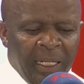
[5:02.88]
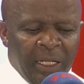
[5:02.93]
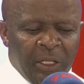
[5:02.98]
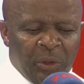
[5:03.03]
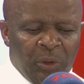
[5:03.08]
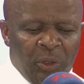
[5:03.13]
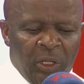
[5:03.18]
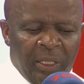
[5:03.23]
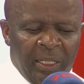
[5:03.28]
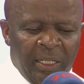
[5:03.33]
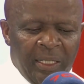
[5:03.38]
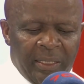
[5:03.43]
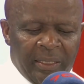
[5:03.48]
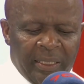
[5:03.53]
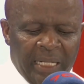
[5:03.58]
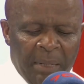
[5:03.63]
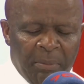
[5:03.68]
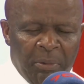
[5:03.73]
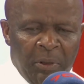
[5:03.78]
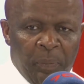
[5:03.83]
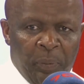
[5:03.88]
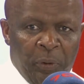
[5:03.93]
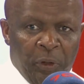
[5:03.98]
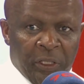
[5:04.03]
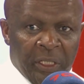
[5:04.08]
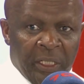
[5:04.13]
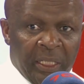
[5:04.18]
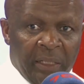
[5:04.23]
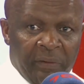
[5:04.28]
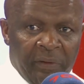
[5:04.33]
has got this double
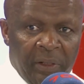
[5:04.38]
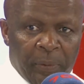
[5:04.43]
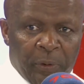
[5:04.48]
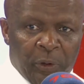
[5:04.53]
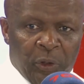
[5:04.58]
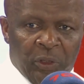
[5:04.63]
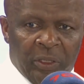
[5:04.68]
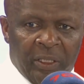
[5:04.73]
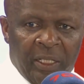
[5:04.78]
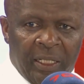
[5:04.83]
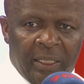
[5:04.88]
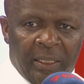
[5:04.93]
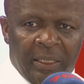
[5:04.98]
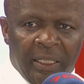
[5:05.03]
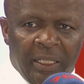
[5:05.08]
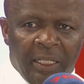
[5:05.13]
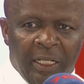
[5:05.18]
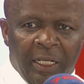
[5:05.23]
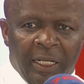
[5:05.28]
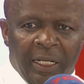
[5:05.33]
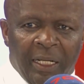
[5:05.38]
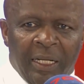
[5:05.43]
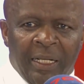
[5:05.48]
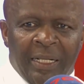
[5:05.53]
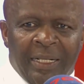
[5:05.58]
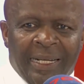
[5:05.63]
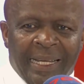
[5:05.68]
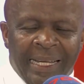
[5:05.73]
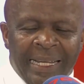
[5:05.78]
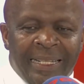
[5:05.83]
positive approach that
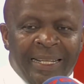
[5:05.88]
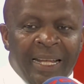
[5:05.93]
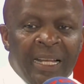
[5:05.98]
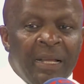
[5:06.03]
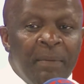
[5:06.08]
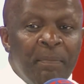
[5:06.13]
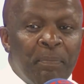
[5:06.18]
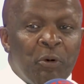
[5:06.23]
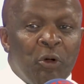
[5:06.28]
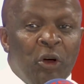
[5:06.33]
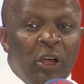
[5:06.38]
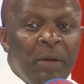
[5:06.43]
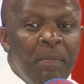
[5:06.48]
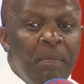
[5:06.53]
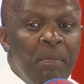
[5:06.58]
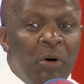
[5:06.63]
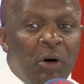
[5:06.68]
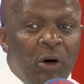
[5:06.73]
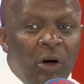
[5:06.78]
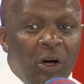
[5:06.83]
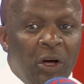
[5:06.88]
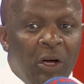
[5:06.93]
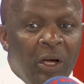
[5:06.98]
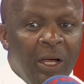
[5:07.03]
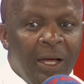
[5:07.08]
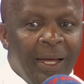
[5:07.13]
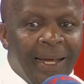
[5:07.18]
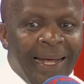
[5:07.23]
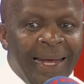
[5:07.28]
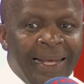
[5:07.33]
it can employ more,
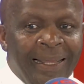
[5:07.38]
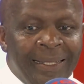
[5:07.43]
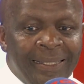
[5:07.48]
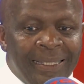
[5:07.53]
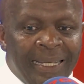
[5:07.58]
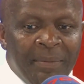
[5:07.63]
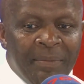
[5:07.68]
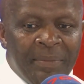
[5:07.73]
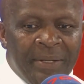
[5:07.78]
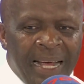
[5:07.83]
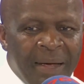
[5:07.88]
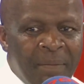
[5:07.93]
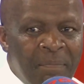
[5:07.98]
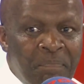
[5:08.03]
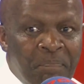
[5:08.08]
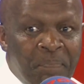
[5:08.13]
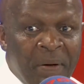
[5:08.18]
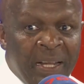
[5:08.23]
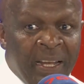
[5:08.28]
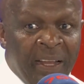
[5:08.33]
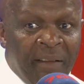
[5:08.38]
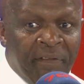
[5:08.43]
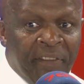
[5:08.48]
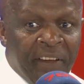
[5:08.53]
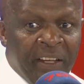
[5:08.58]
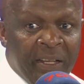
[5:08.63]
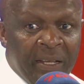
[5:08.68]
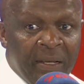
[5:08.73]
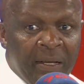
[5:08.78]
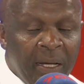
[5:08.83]
at the same time
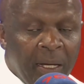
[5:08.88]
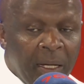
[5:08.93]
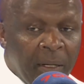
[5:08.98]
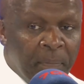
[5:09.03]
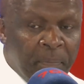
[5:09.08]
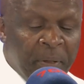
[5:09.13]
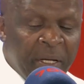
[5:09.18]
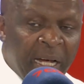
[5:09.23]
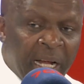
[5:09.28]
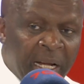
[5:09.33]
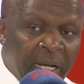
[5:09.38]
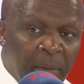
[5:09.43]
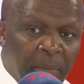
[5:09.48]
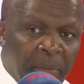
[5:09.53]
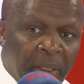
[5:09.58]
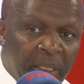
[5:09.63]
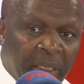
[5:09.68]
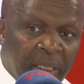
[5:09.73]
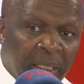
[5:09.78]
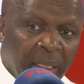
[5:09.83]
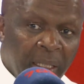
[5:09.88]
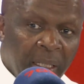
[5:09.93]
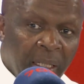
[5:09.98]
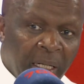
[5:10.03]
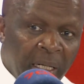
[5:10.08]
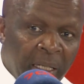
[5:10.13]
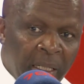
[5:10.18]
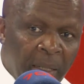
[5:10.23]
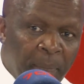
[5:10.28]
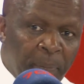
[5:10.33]
benefit bigger numbers
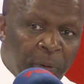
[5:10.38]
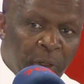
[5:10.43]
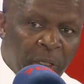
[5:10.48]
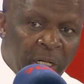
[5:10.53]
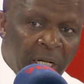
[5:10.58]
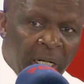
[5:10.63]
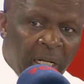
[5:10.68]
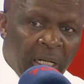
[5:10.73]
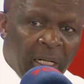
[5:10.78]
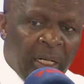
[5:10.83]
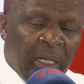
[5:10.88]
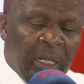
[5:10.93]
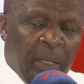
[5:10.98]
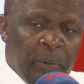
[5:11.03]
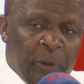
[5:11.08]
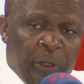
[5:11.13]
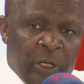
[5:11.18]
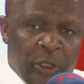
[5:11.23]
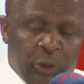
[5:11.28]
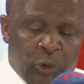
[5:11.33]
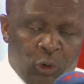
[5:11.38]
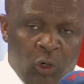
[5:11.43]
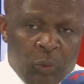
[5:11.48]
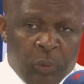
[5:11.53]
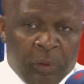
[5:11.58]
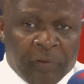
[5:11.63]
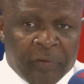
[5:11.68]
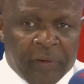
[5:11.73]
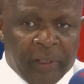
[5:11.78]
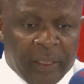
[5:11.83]
in a broader
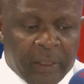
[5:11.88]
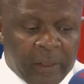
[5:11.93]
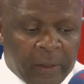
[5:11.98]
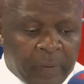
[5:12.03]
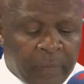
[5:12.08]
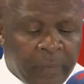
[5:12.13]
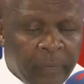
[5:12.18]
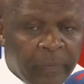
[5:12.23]
scope of things.